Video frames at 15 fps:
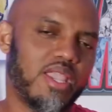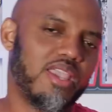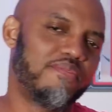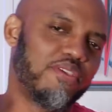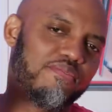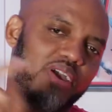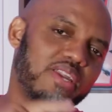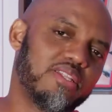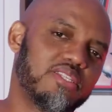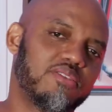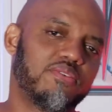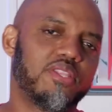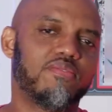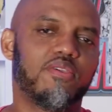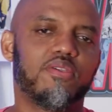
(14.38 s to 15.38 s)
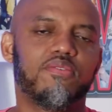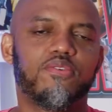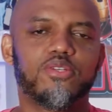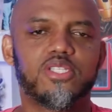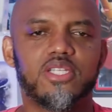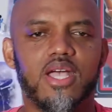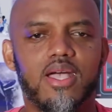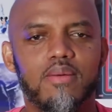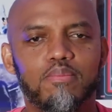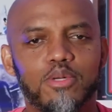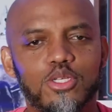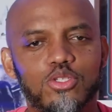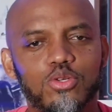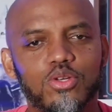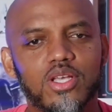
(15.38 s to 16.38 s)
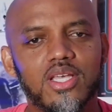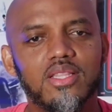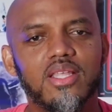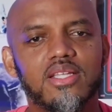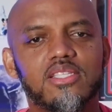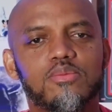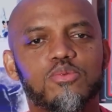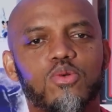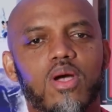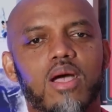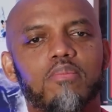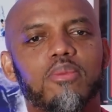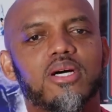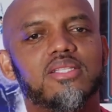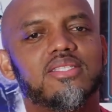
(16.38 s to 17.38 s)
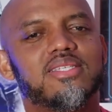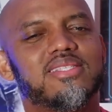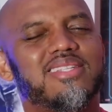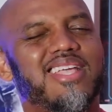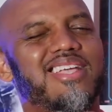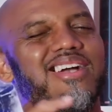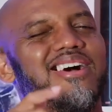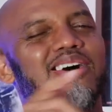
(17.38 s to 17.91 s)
If you're finding this for the very first time, be sure to hit that subscribe button to stay